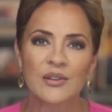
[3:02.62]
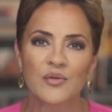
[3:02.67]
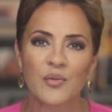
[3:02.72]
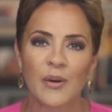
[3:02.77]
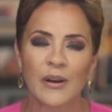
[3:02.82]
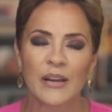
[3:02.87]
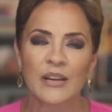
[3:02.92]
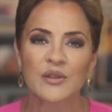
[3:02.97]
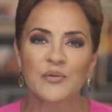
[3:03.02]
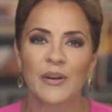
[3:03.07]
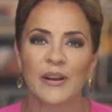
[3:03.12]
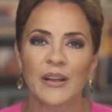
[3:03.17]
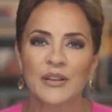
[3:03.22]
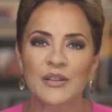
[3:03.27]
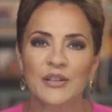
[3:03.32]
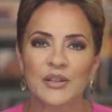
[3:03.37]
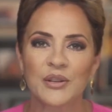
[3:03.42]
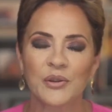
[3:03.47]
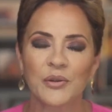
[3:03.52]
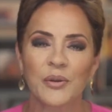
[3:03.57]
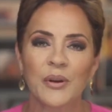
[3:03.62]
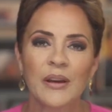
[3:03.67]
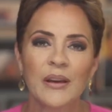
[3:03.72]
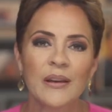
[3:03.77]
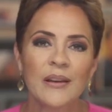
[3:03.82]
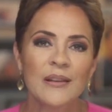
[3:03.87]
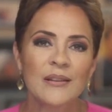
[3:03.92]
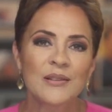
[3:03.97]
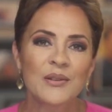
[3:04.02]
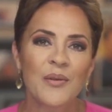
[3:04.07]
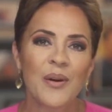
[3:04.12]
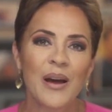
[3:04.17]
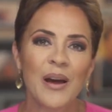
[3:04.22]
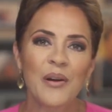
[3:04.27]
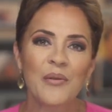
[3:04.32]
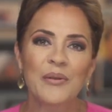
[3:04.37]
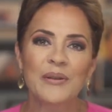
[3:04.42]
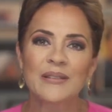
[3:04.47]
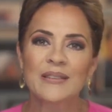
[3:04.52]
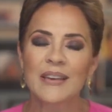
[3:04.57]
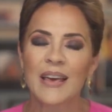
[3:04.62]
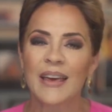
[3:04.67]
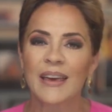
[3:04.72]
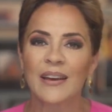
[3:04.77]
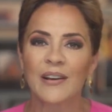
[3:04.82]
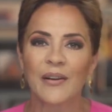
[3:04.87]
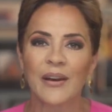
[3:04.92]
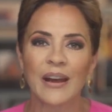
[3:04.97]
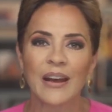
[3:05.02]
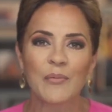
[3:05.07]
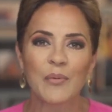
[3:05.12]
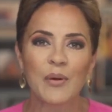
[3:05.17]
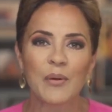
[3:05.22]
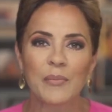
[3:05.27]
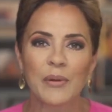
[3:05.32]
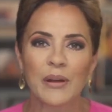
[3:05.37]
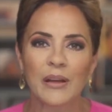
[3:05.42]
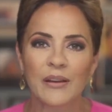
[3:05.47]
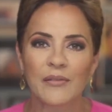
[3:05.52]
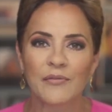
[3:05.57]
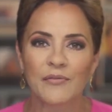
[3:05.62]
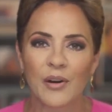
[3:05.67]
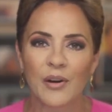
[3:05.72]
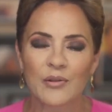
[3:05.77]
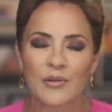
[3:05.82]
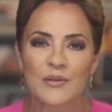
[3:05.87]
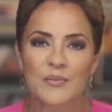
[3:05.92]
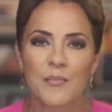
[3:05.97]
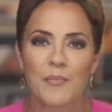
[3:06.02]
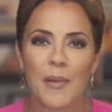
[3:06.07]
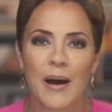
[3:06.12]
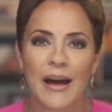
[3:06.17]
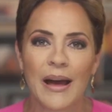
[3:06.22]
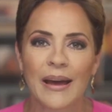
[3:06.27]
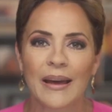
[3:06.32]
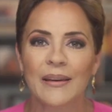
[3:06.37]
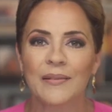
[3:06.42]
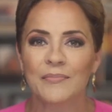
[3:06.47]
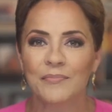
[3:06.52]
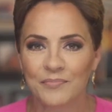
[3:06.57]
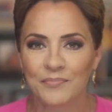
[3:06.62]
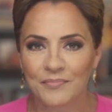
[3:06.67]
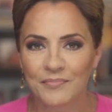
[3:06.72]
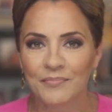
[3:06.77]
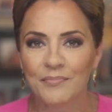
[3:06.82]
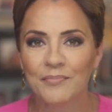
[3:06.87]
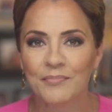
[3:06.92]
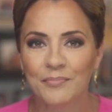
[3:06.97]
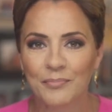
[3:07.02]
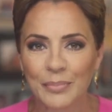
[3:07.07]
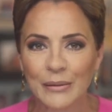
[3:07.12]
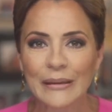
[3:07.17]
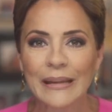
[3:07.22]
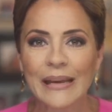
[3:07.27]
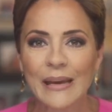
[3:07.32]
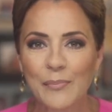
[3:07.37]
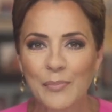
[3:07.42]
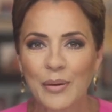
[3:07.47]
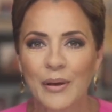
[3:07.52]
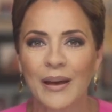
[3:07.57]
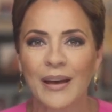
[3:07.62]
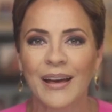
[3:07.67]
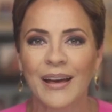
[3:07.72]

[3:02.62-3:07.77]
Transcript: in 2022. So I always say, you know, 81 million votes, my bleep.